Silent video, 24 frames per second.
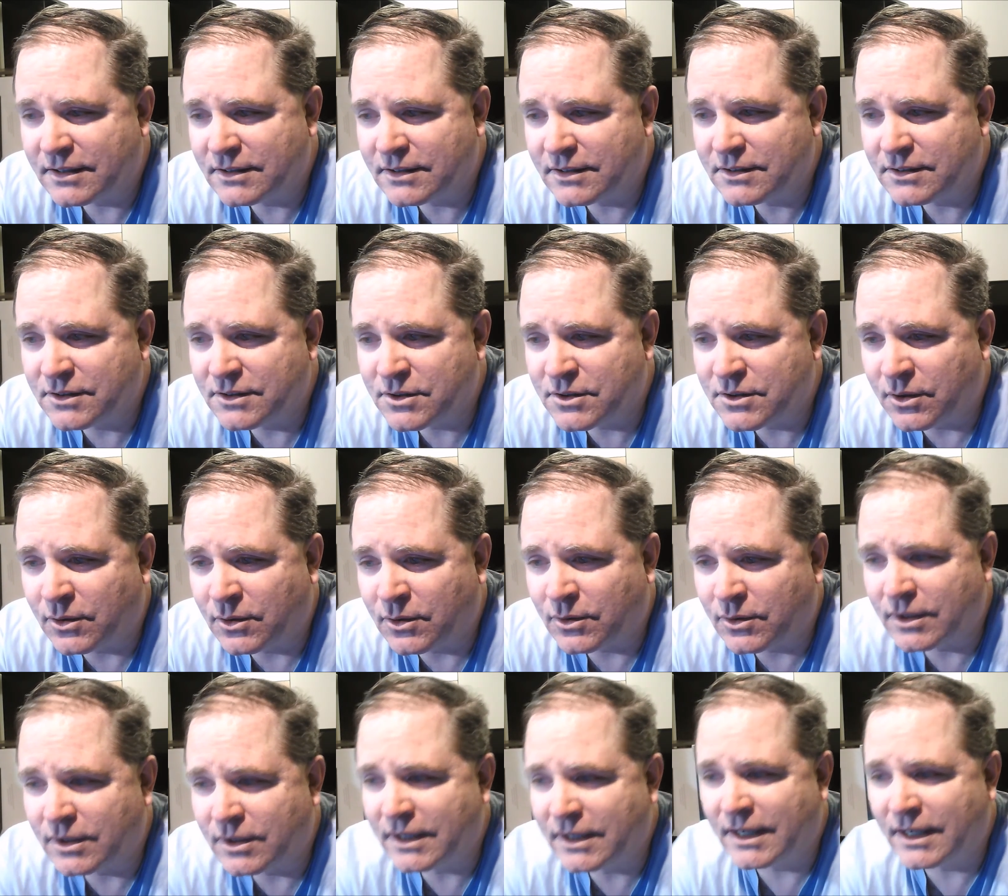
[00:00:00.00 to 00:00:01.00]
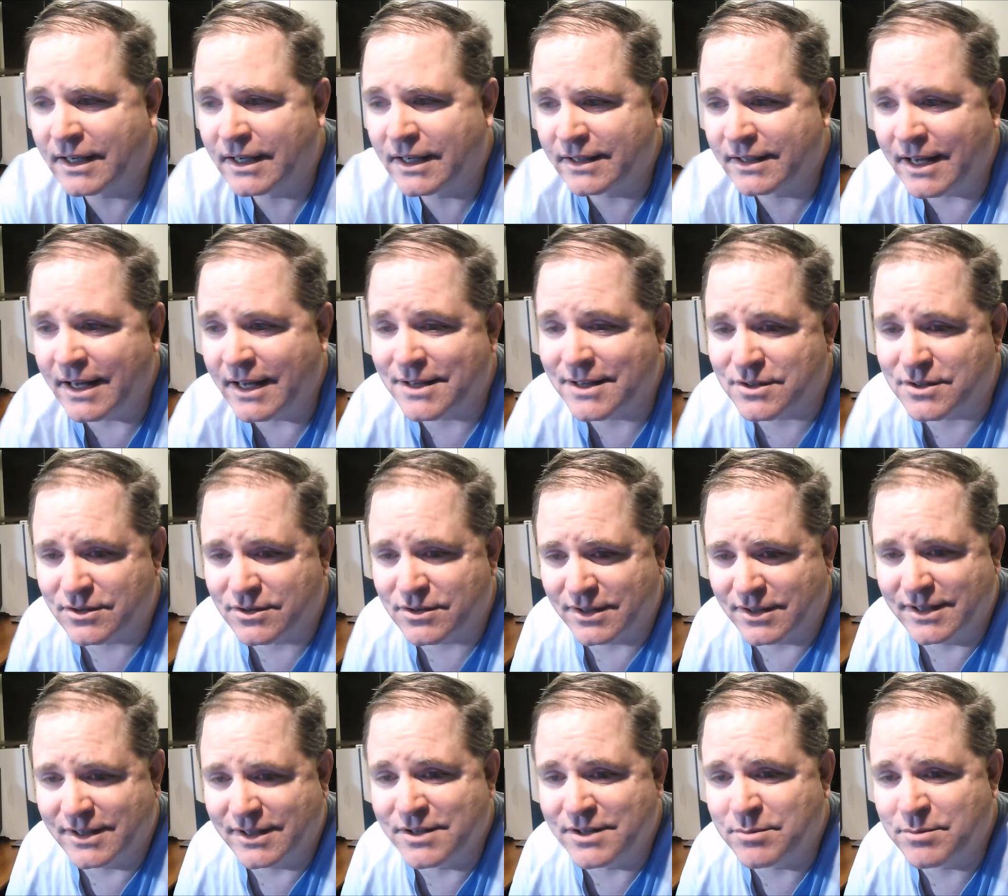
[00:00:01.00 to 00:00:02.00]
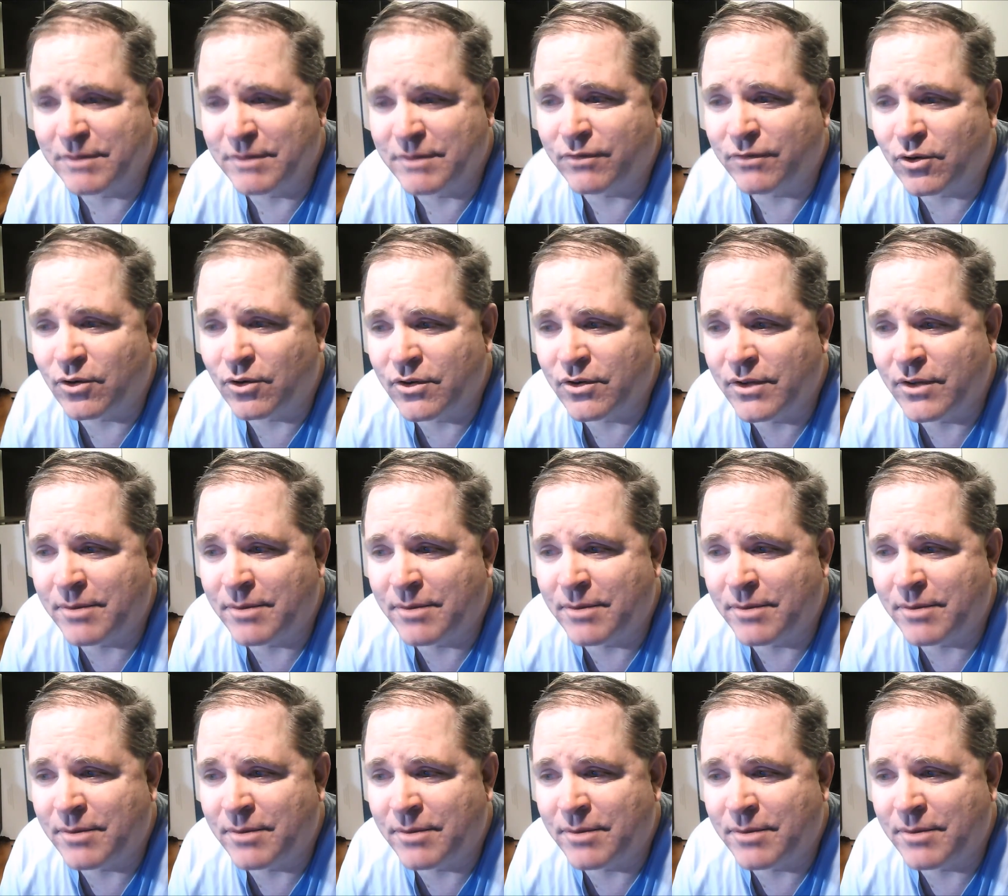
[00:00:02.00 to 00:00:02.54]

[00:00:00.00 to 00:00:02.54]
and so, uh, yes, it is before